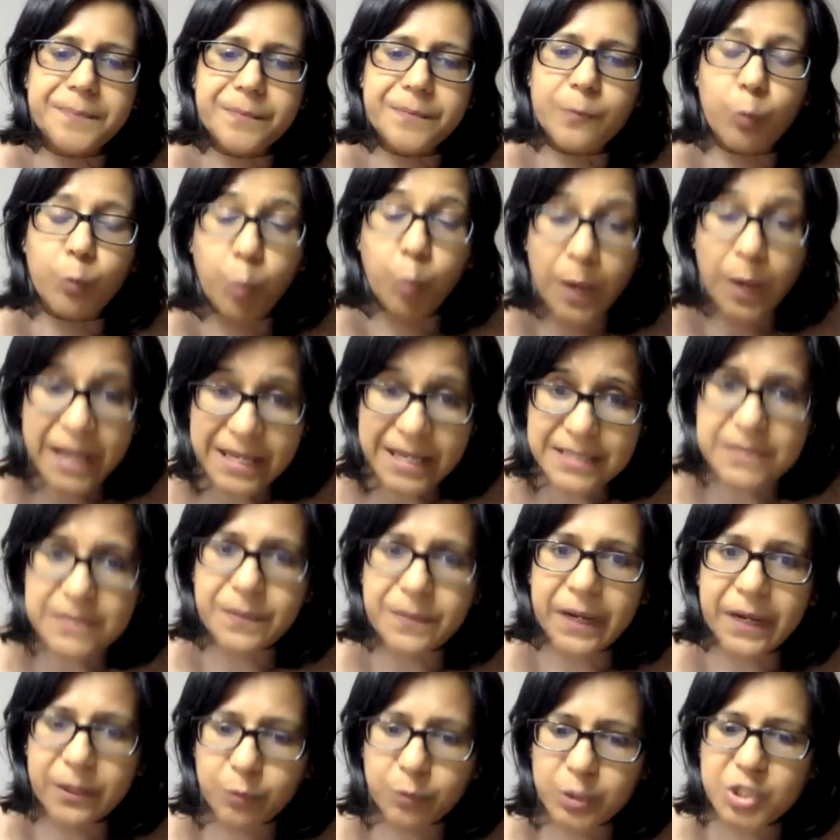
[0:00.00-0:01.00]
ways
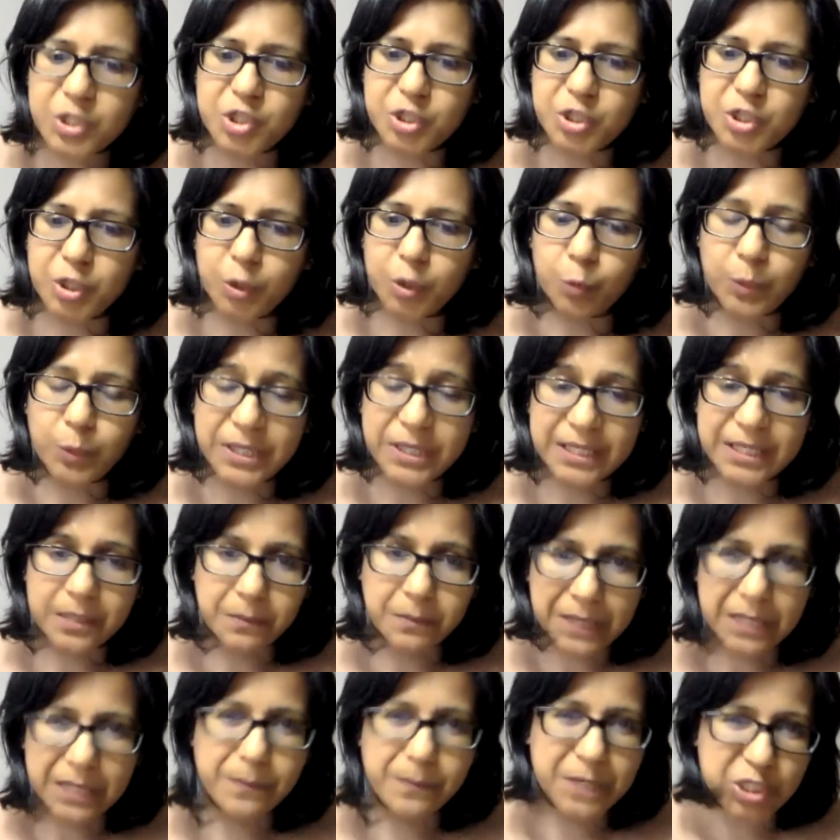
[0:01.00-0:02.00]
by which, we can
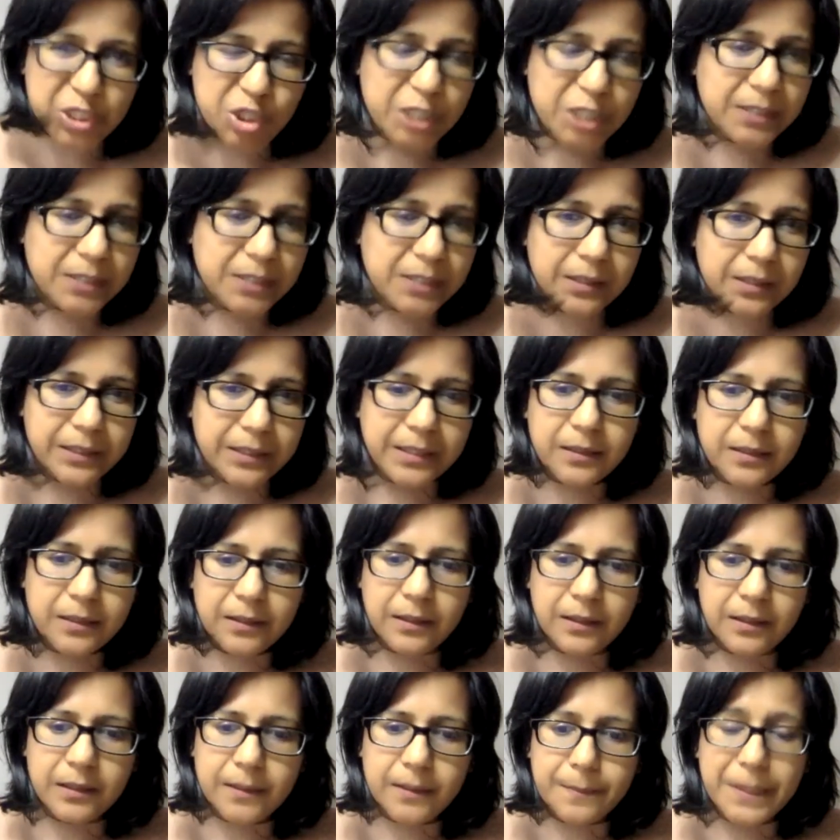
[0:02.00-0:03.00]
make machine learning
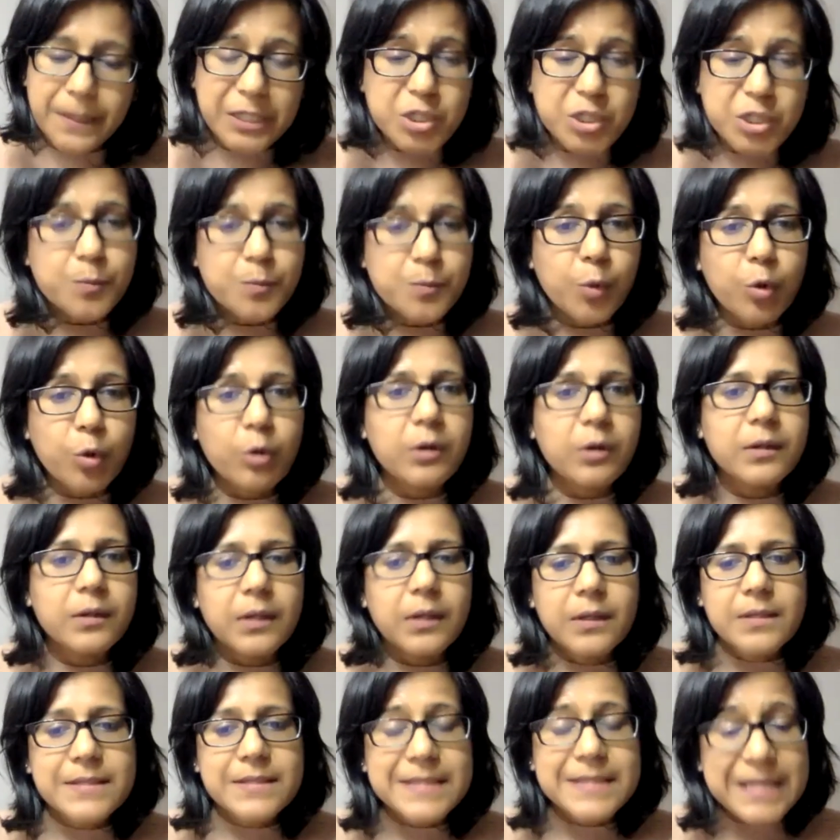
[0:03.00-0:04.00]
much more
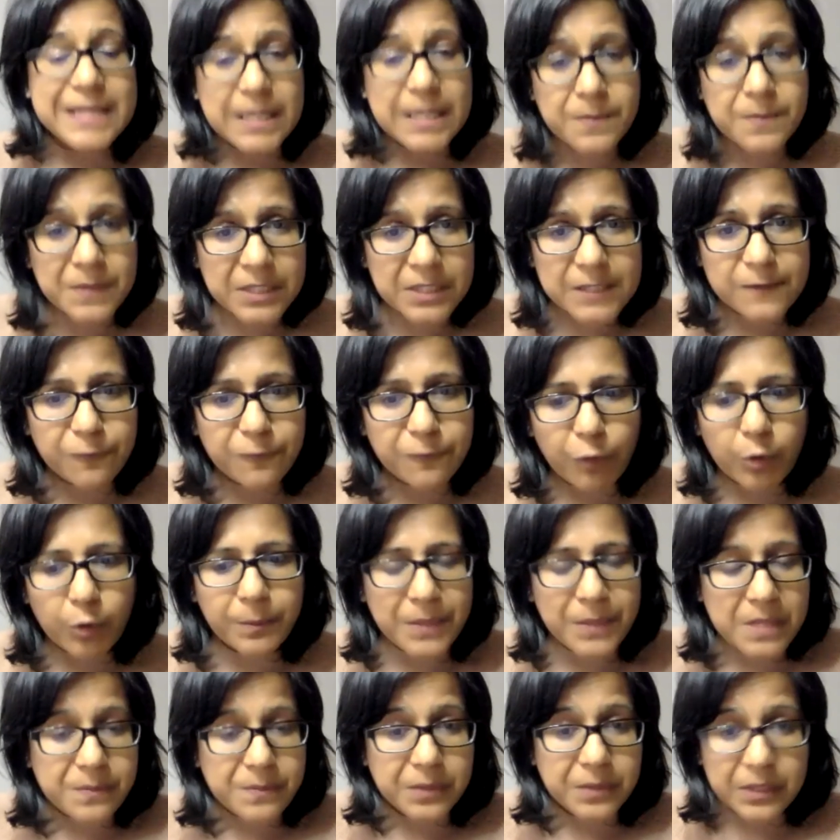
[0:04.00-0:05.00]
seamless for
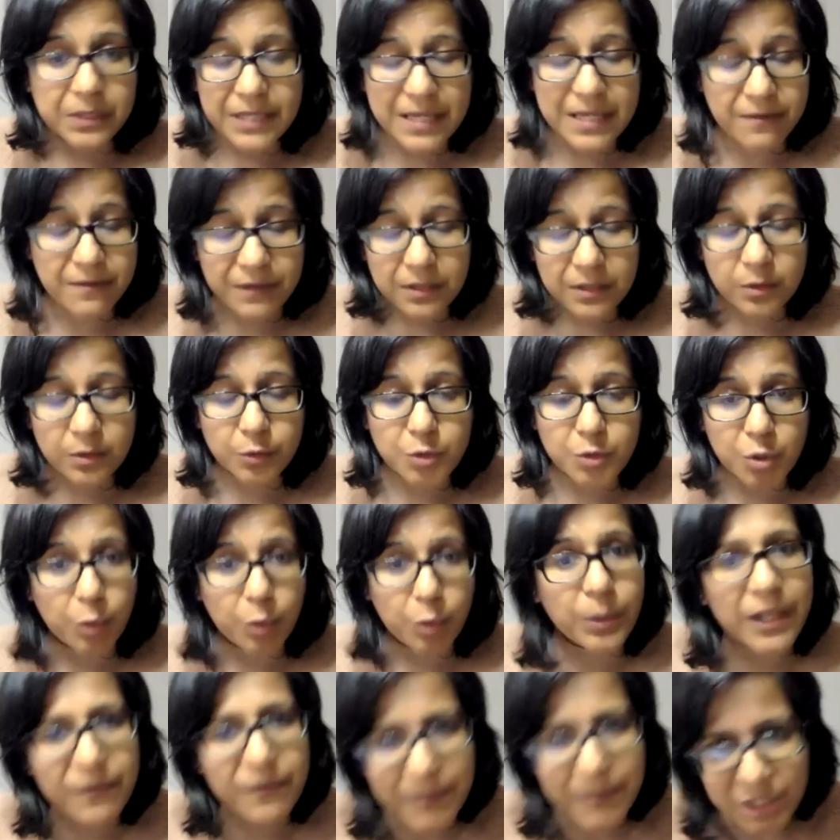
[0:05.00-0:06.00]
people, even who
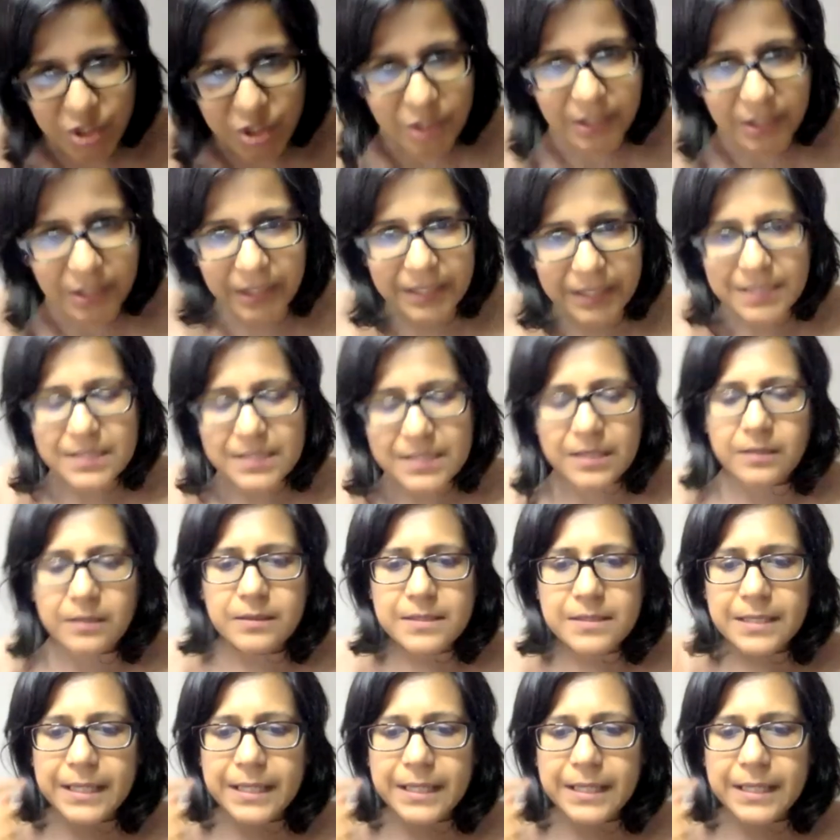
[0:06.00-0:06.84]
don't have machine learning skills.